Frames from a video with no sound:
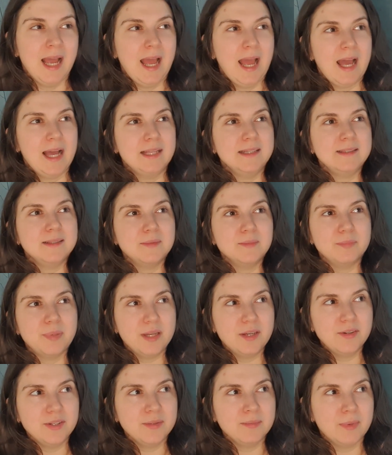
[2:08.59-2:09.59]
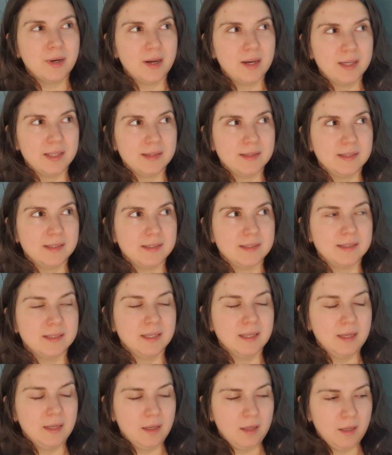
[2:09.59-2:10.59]
And bear in mind that
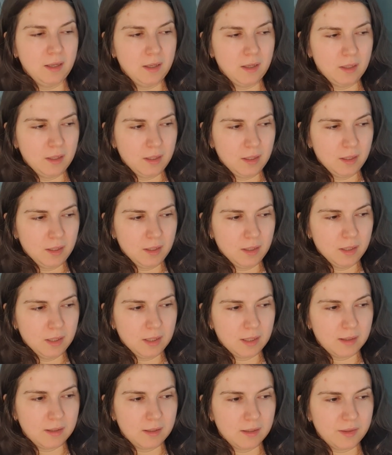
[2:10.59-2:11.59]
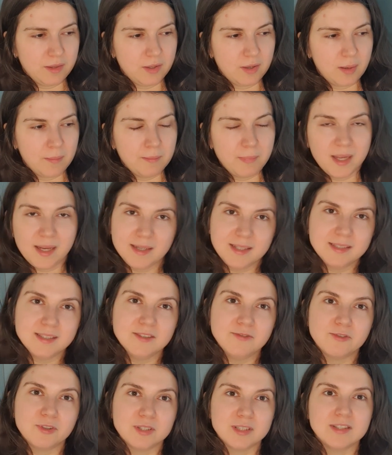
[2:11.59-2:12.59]
there are many
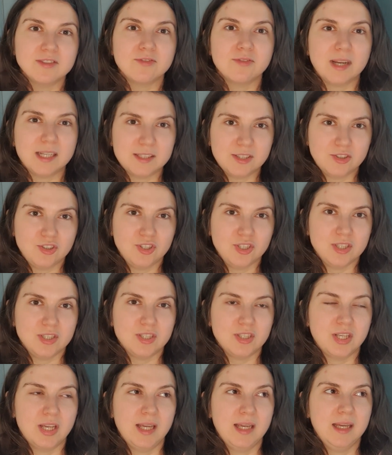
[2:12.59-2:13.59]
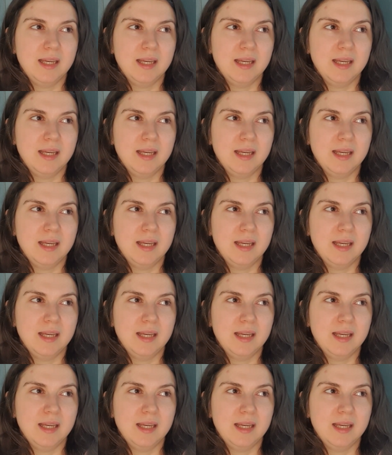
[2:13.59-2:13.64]
different strategies